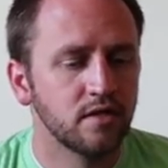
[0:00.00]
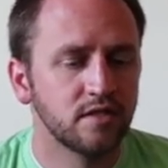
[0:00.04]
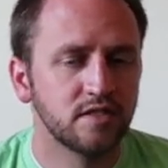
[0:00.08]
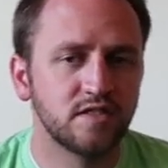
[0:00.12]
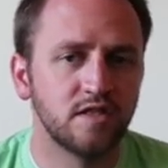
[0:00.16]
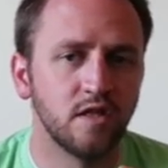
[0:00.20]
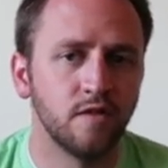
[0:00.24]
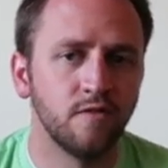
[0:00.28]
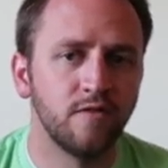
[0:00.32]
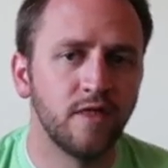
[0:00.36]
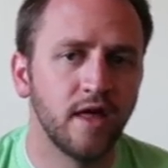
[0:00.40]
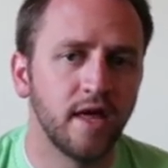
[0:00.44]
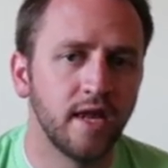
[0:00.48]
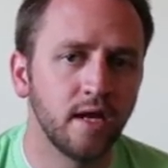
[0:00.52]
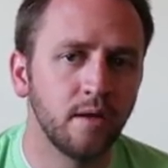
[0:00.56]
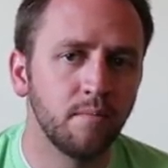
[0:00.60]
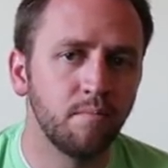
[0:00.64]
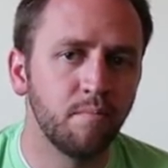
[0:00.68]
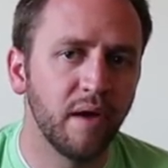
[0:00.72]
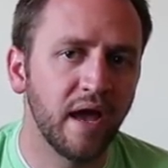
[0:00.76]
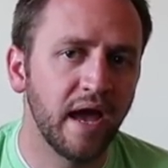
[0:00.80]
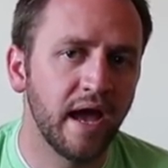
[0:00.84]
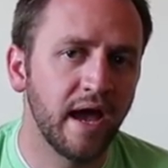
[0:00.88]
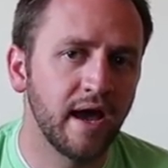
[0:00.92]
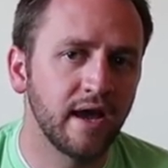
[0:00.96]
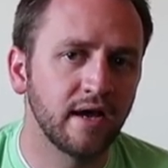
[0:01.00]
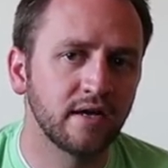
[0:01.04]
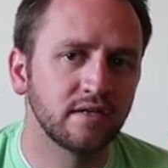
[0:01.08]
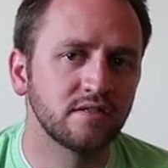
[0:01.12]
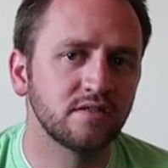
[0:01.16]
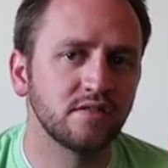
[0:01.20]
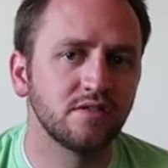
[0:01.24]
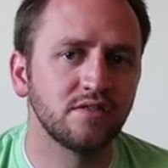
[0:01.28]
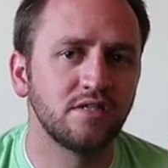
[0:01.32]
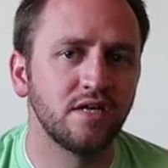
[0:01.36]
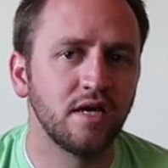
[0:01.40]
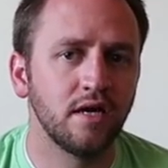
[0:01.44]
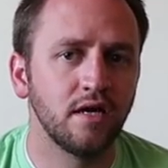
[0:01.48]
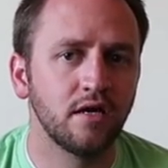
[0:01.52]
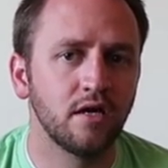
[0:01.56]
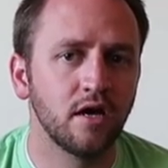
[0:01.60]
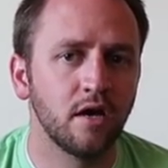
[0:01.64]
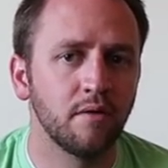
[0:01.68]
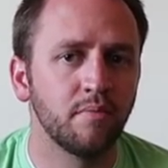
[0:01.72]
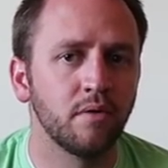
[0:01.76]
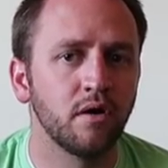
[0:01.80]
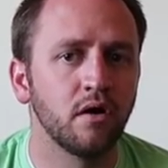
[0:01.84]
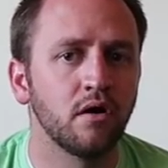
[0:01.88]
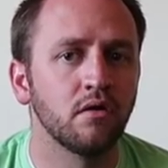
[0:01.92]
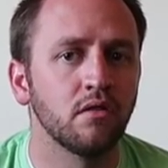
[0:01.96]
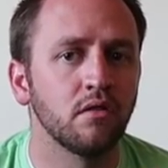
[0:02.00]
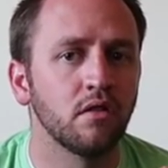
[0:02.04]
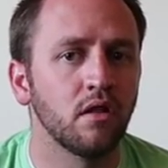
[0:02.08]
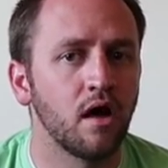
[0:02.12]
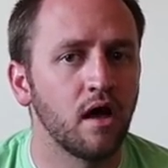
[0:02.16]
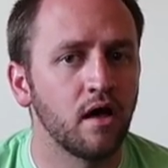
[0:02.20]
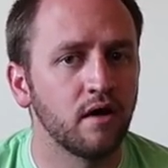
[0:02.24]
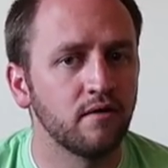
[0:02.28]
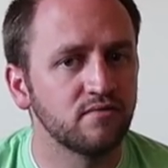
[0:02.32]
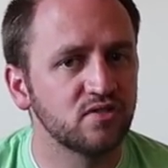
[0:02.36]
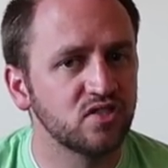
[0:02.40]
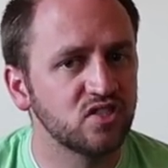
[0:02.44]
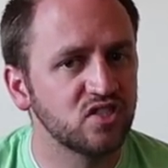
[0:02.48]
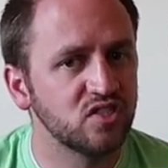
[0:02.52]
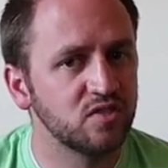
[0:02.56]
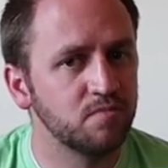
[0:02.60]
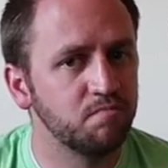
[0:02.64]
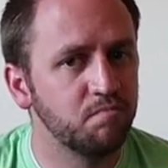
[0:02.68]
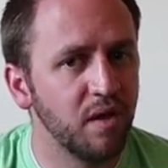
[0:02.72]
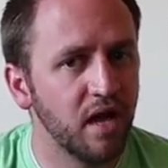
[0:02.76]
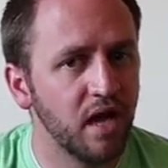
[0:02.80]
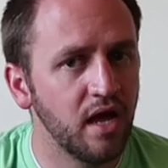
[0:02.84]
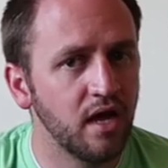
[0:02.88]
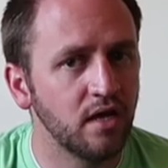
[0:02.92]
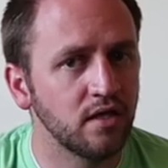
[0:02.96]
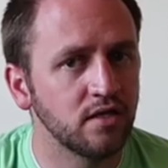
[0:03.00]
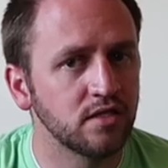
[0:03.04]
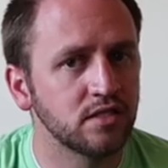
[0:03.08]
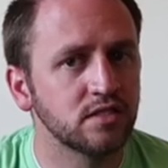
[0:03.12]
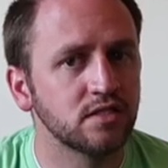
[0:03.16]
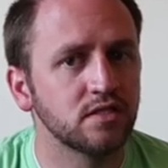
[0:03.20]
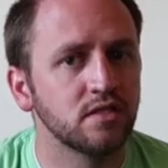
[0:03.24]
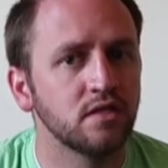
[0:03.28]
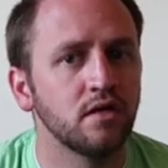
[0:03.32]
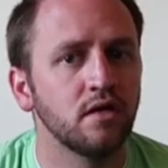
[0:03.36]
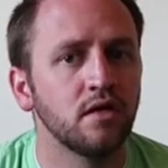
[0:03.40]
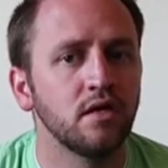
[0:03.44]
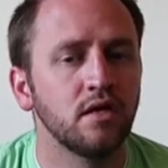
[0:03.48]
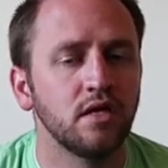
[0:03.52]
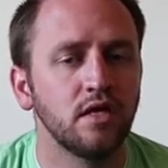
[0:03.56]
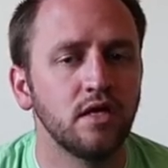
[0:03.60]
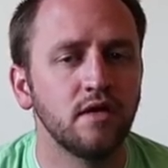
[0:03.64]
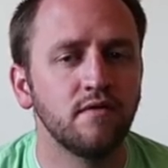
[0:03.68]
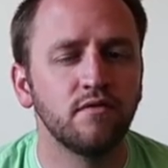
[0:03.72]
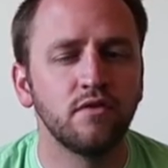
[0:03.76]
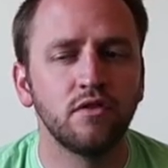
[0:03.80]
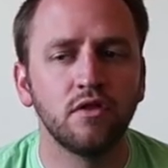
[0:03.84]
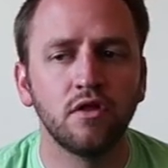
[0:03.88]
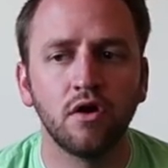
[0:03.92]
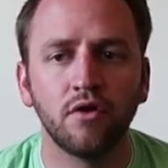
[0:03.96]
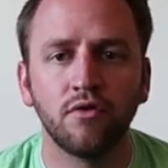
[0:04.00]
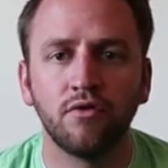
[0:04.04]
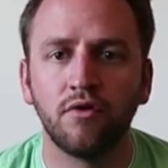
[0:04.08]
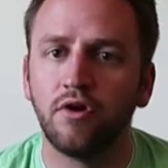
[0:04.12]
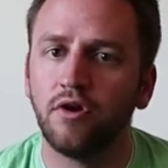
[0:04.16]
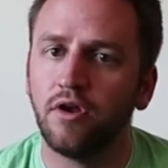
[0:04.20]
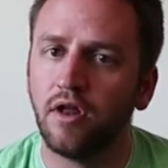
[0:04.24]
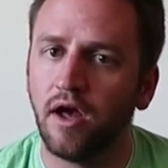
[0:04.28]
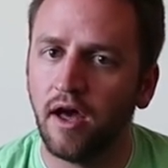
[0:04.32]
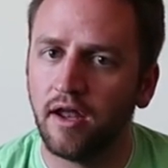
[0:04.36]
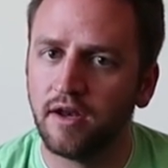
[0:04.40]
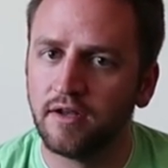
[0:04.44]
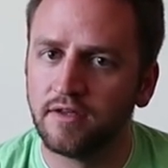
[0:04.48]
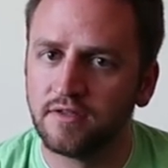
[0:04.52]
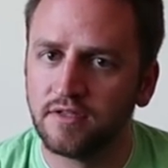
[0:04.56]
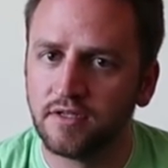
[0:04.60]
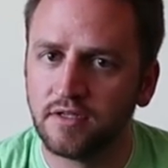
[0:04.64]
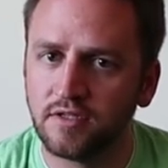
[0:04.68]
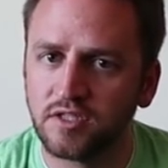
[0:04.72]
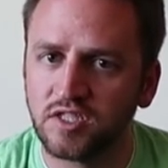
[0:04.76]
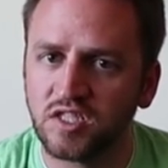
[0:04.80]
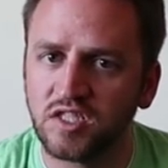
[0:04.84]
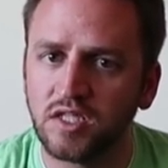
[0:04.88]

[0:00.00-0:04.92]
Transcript: Synthetic bags take up a lot of space even though they're not as